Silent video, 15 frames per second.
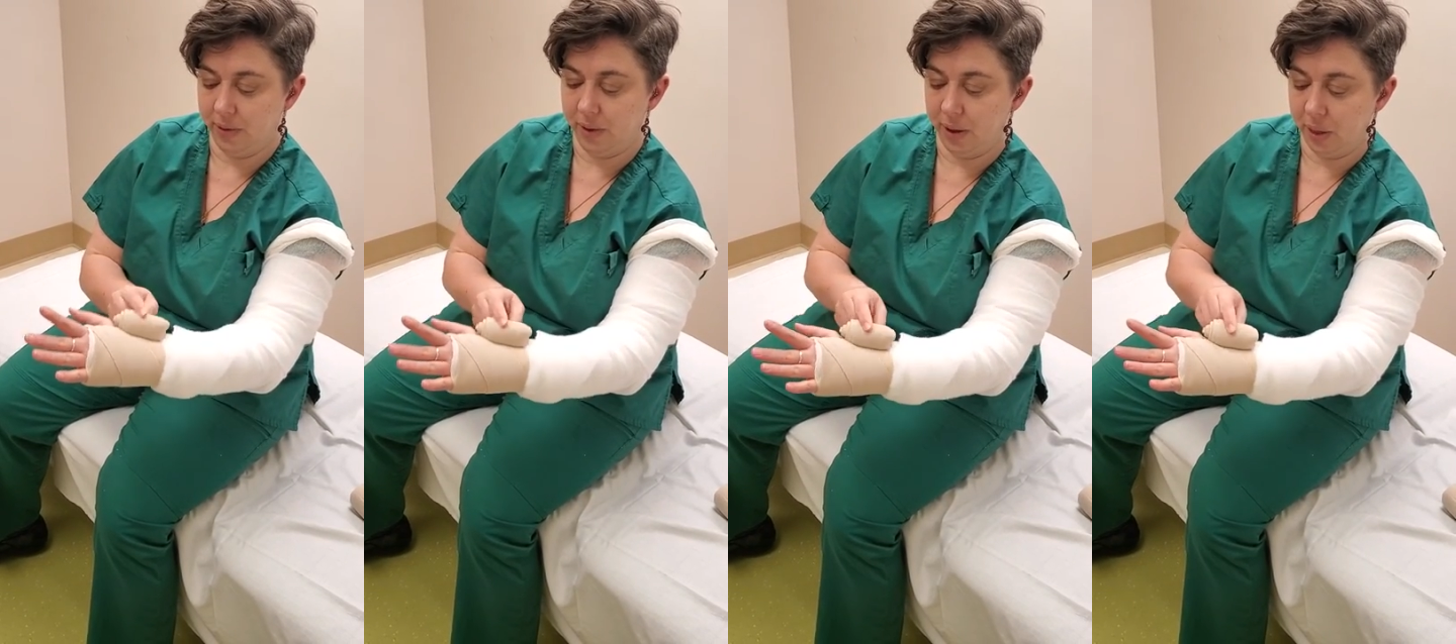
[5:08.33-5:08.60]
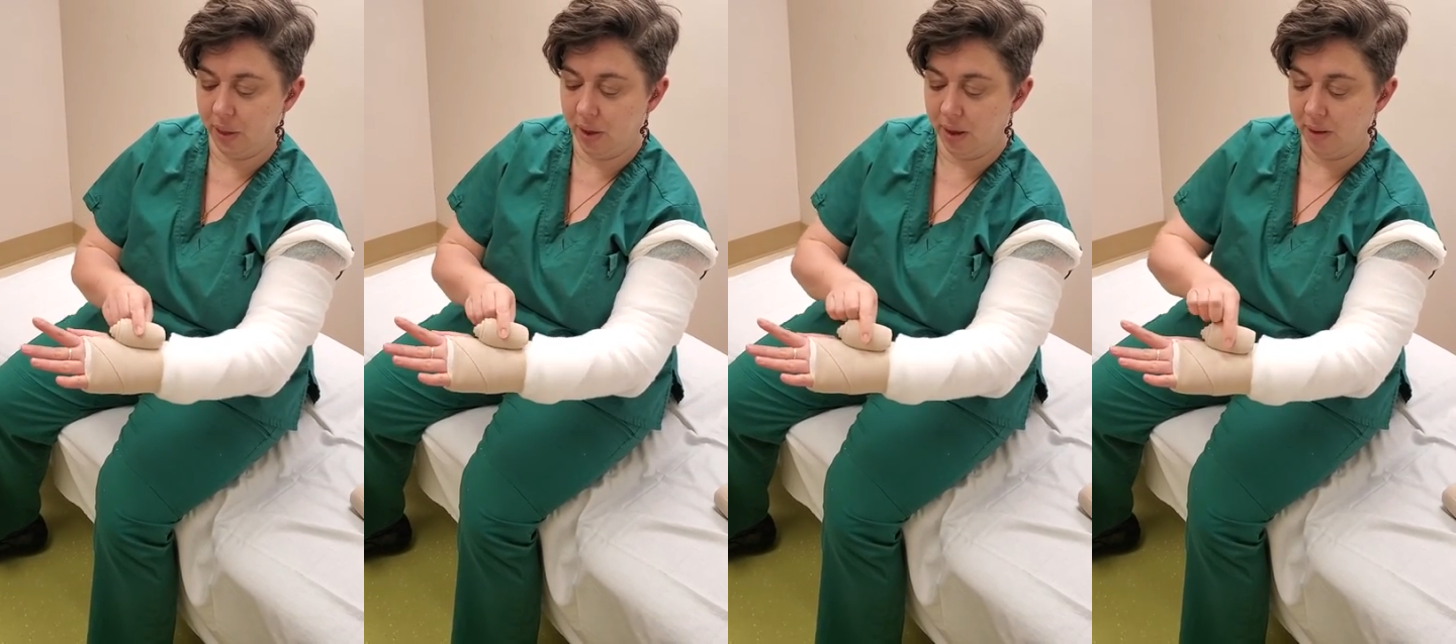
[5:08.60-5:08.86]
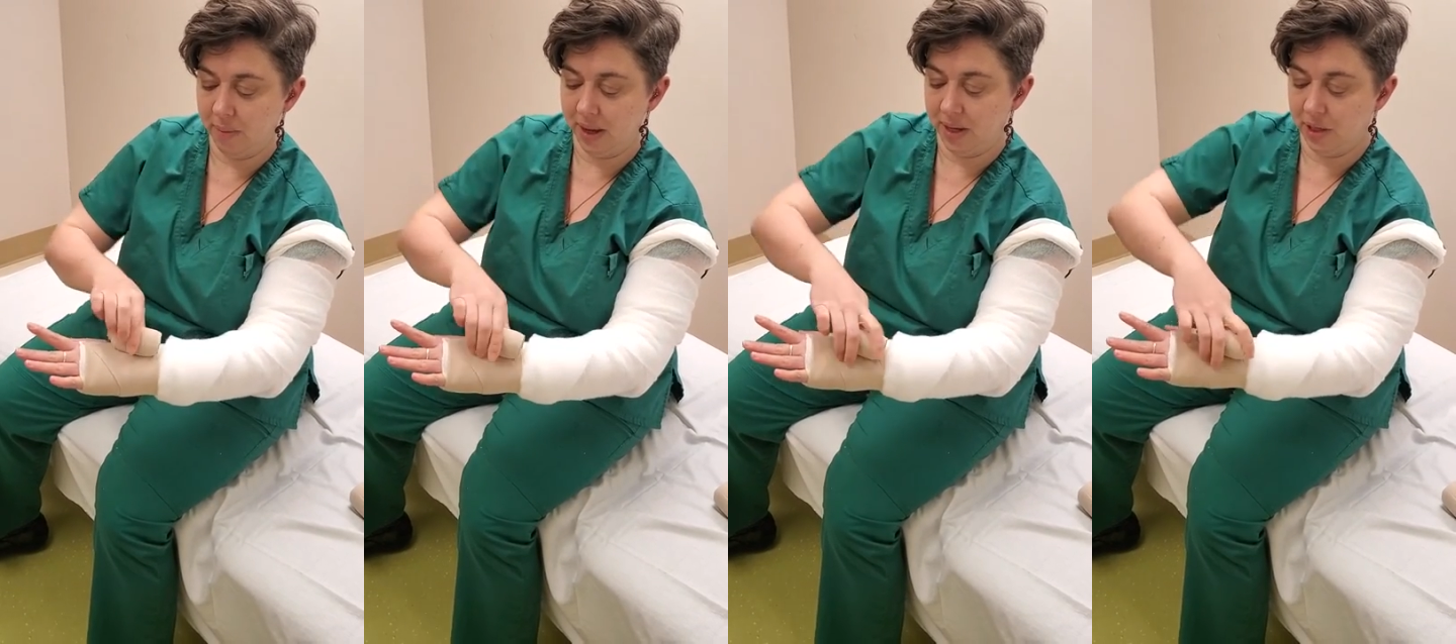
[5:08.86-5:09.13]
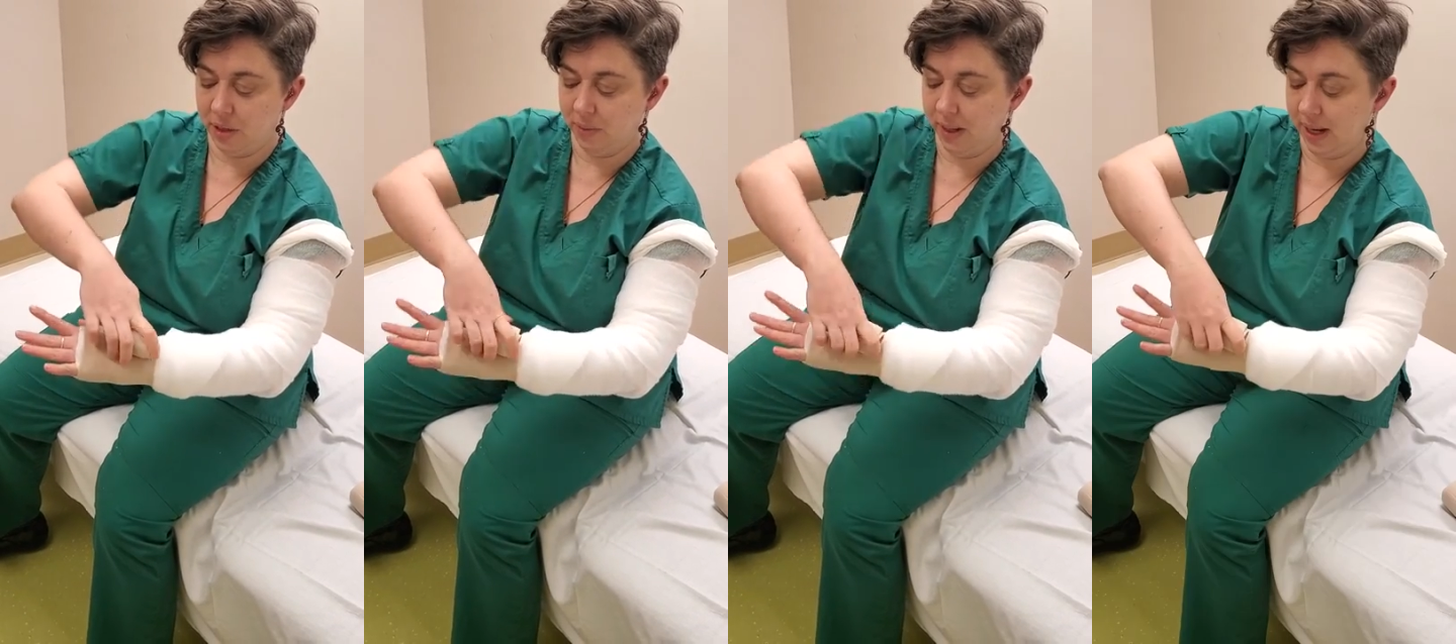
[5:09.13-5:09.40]
the thumb and
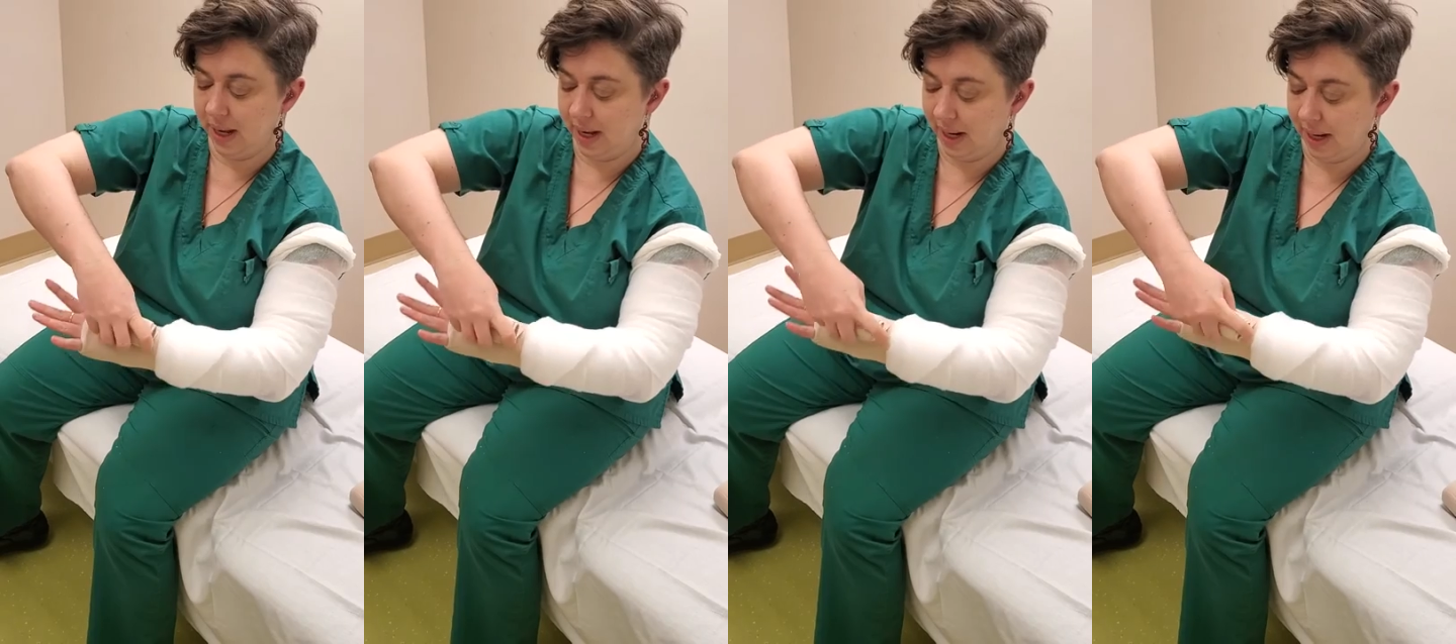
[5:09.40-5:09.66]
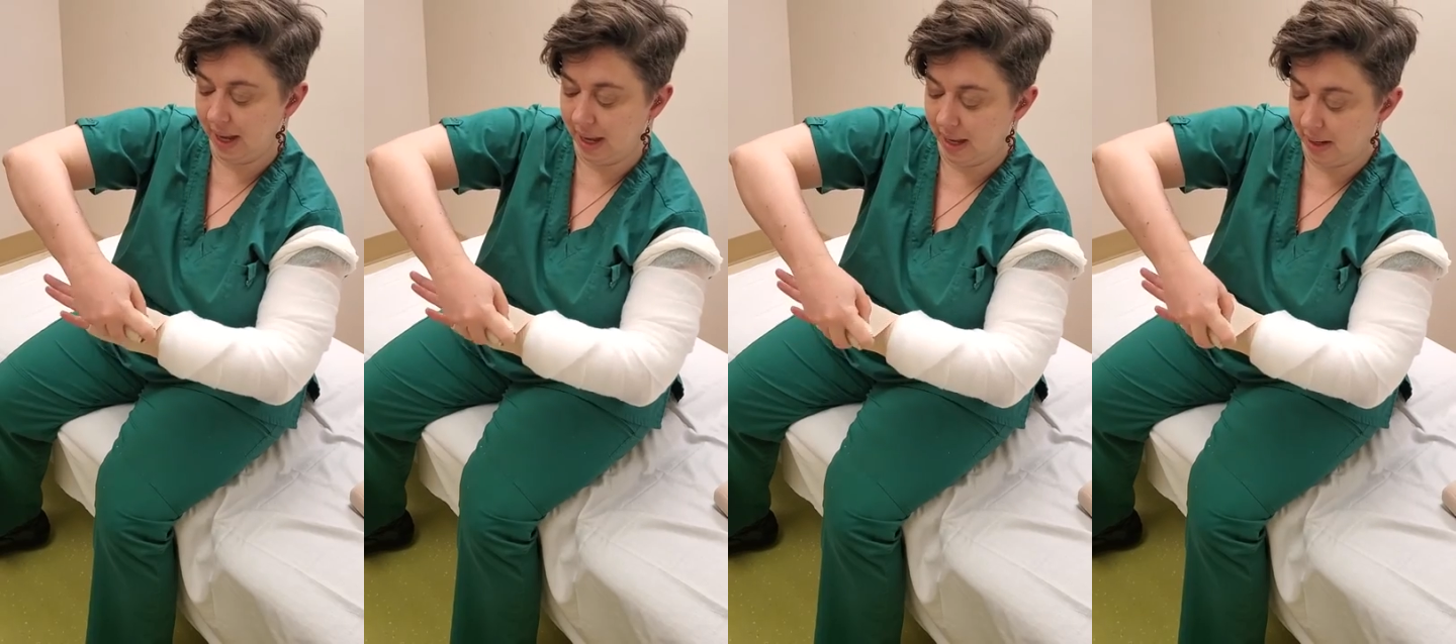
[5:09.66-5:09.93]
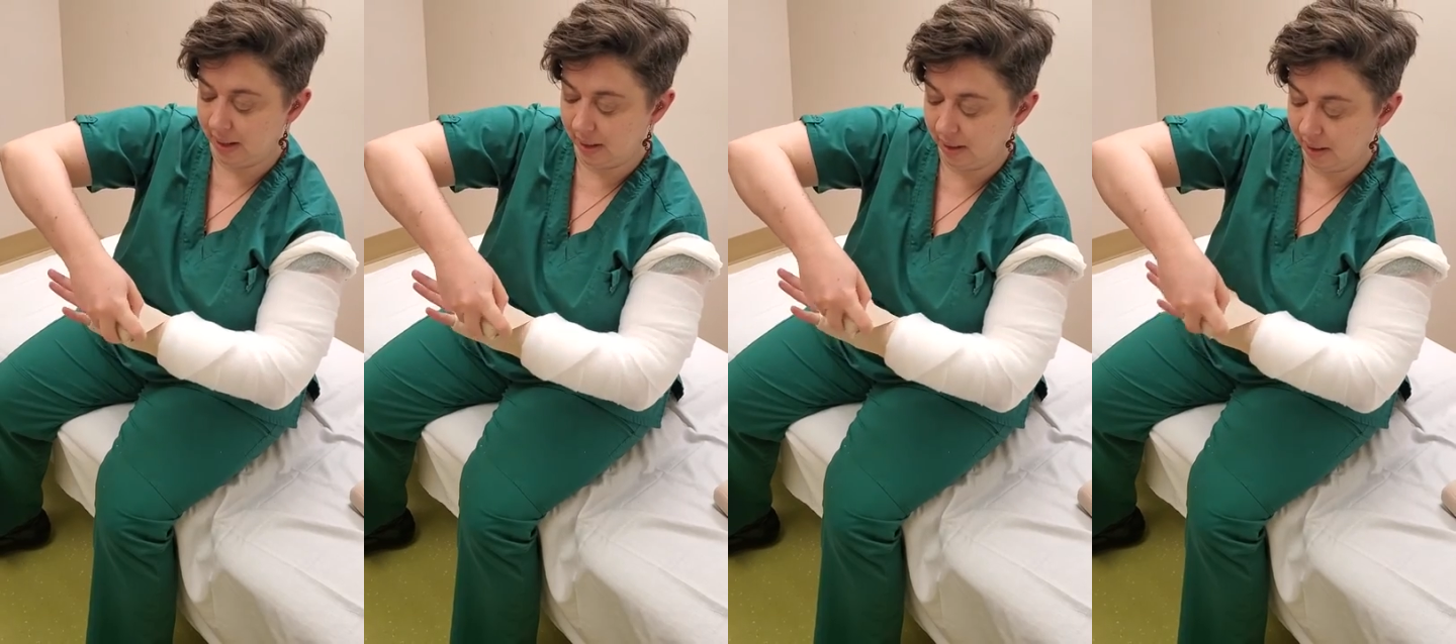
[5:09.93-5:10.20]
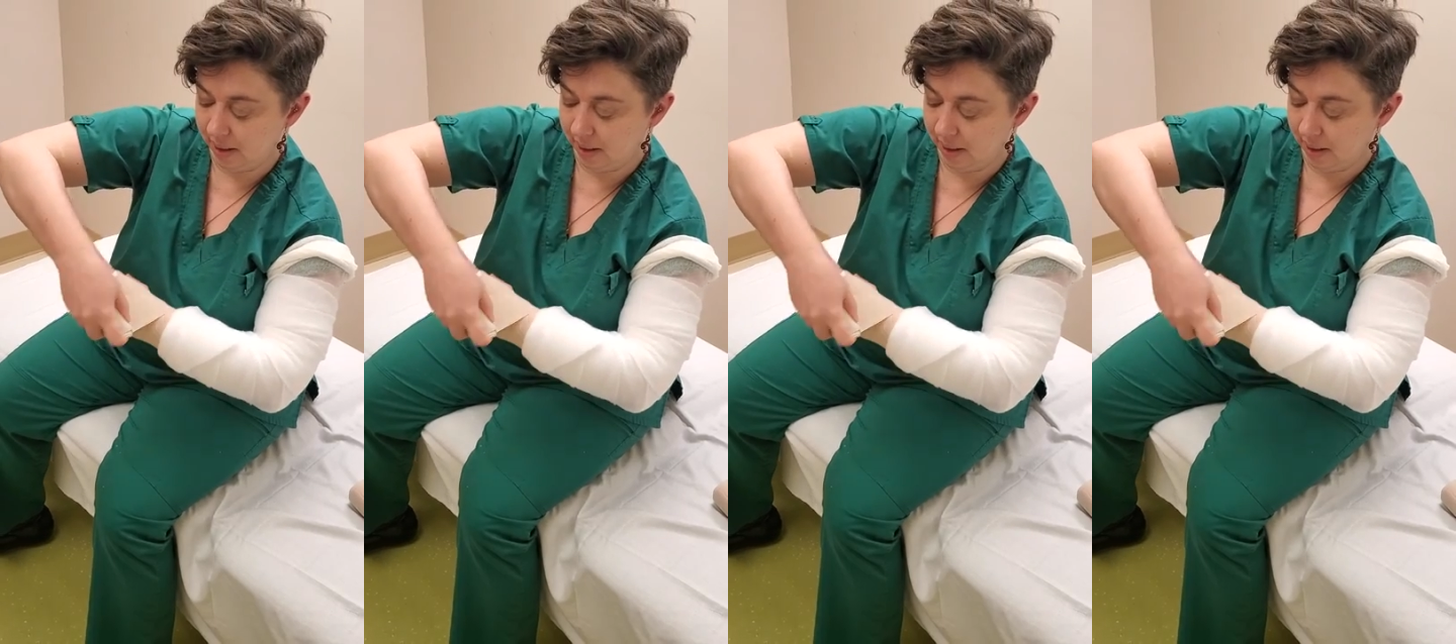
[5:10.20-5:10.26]
doing it again.